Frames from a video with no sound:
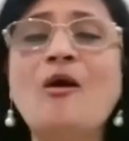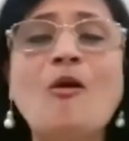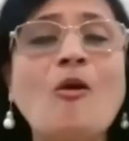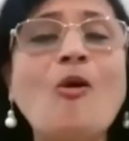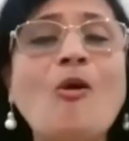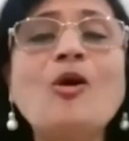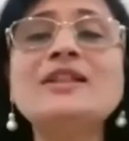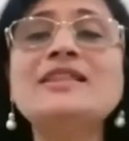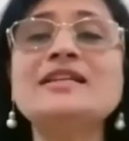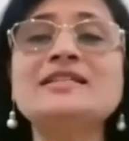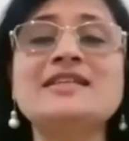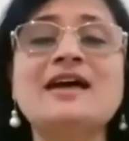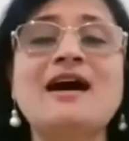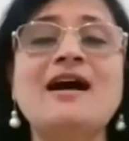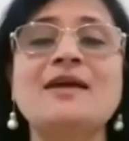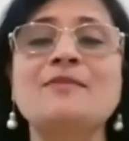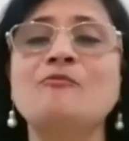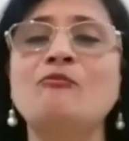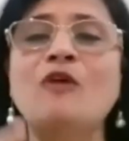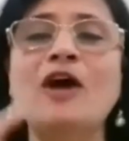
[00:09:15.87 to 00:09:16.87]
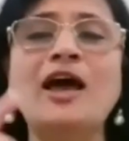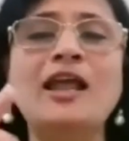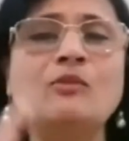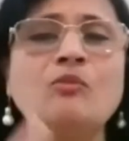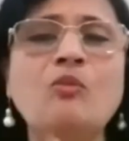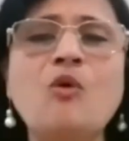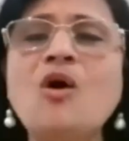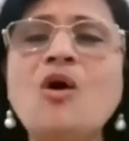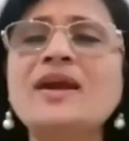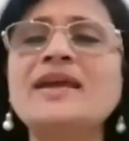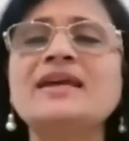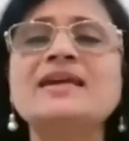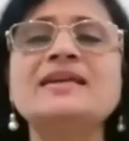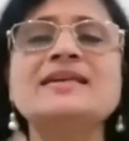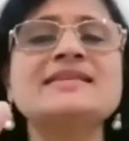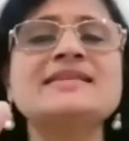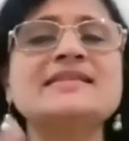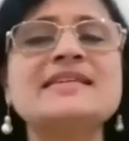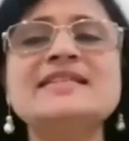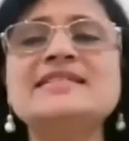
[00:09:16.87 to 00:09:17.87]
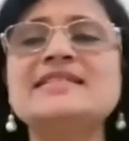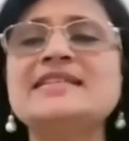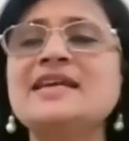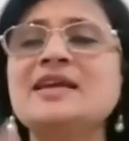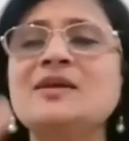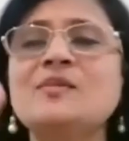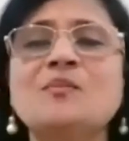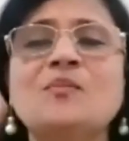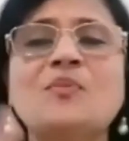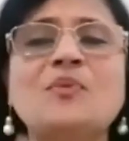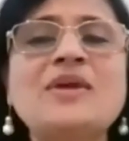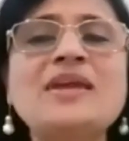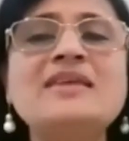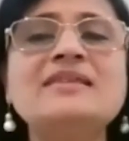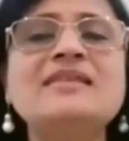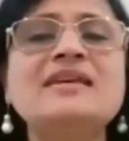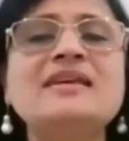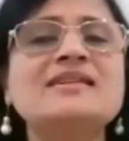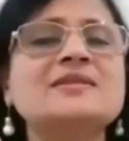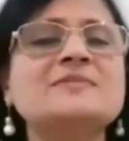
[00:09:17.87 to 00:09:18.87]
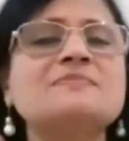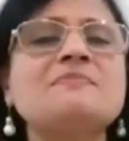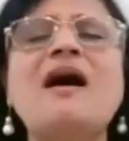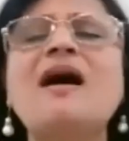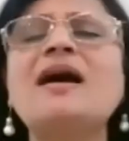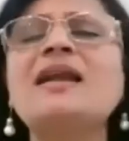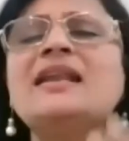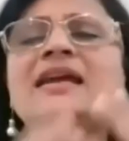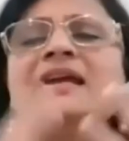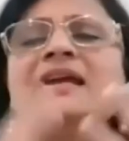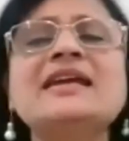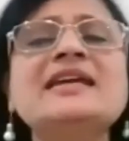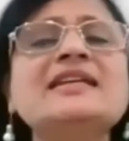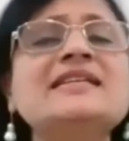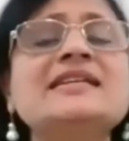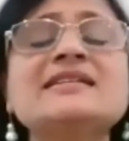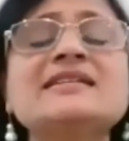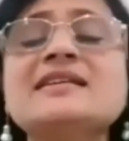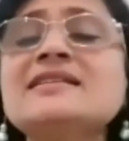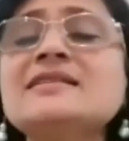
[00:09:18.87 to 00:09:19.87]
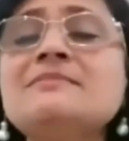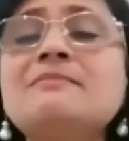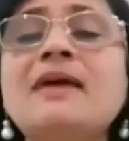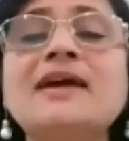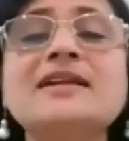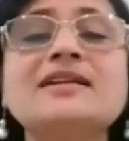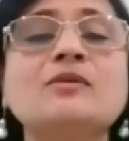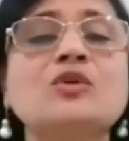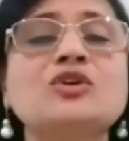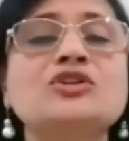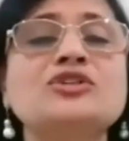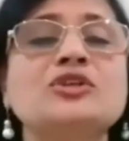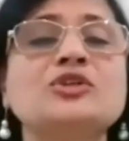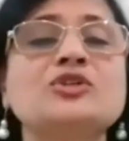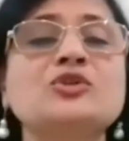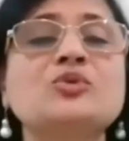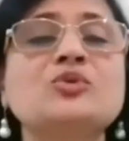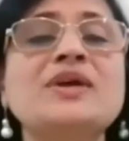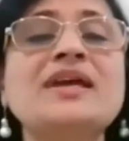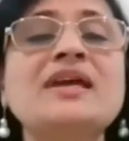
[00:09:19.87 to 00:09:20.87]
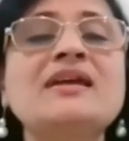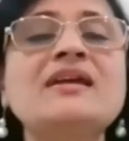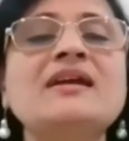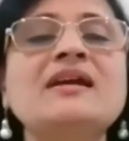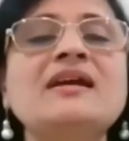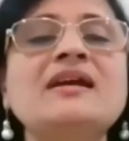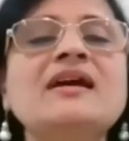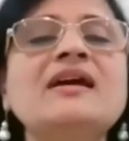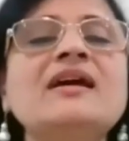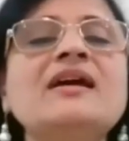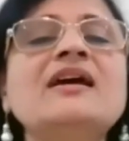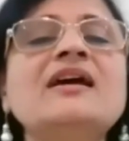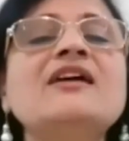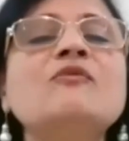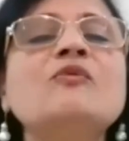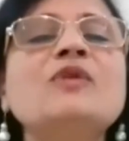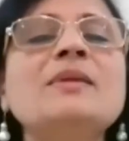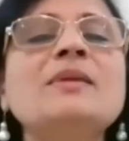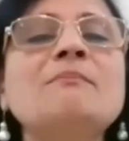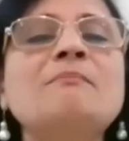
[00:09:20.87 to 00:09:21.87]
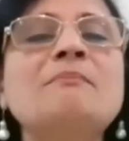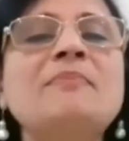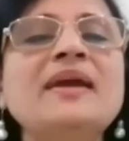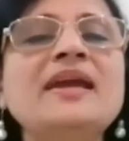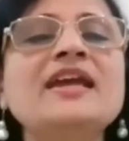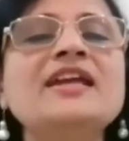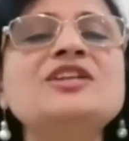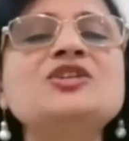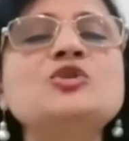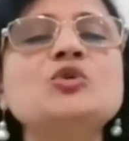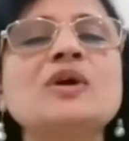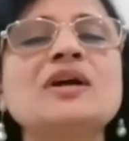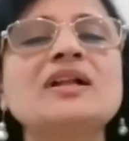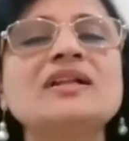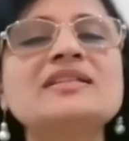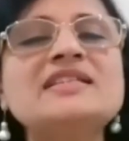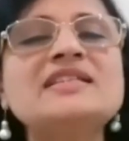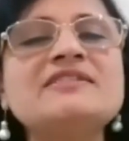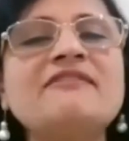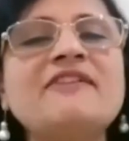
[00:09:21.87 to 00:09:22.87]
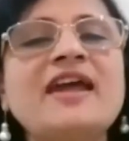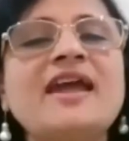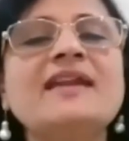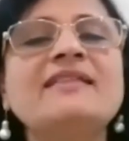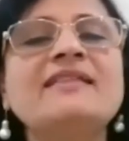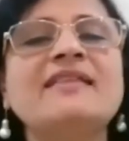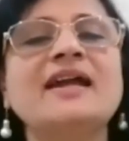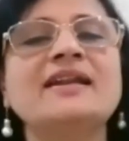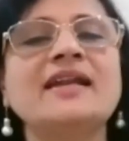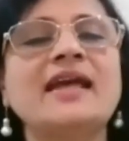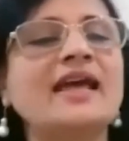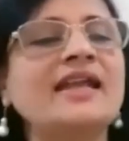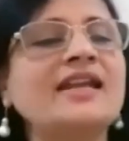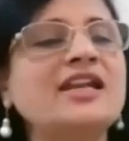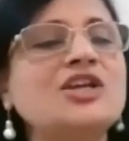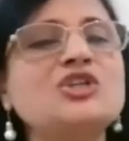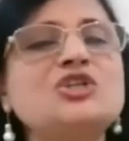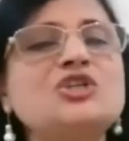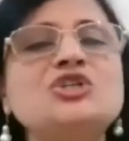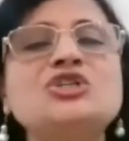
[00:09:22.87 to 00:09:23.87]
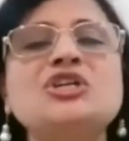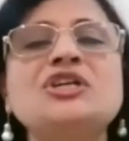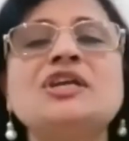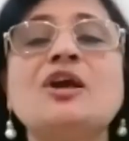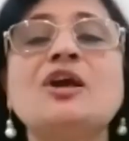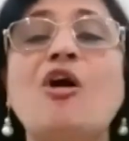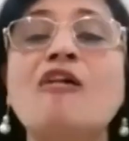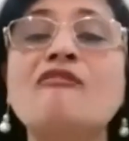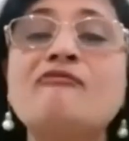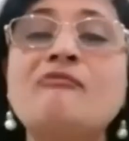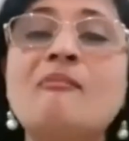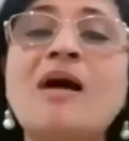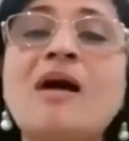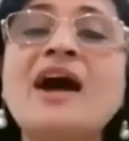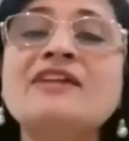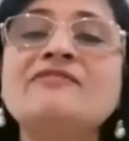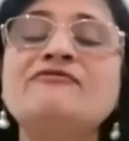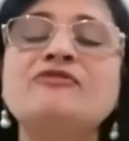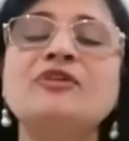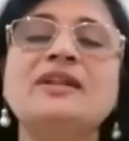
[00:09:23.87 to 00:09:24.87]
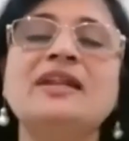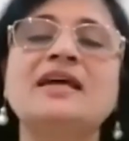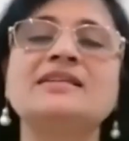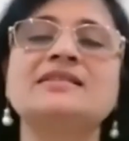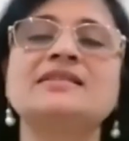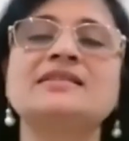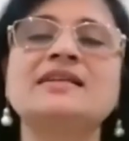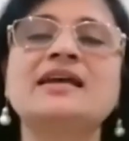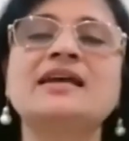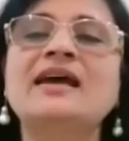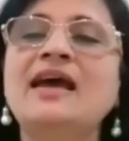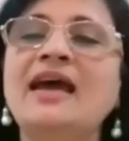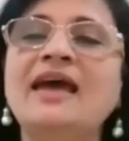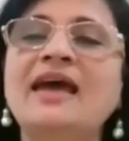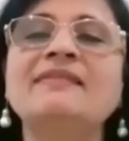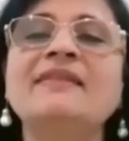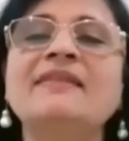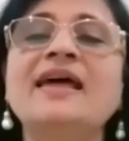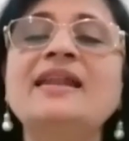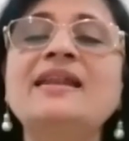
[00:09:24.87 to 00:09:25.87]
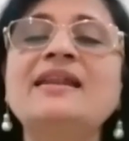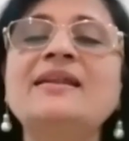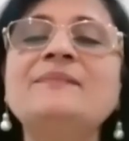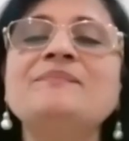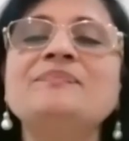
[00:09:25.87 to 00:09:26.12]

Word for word: all the time, while walking, sitting, breathing, smiling, eating, doesn't matter what you're doing, we begin to cultivate that energy of mindfulness. And then